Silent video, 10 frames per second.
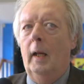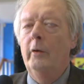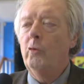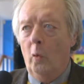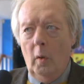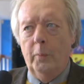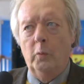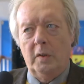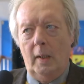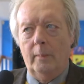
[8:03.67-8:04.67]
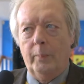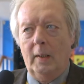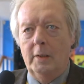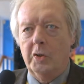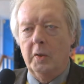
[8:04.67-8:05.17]
enjoyable
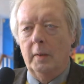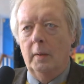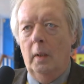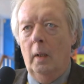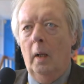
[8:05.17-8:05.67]
celebration.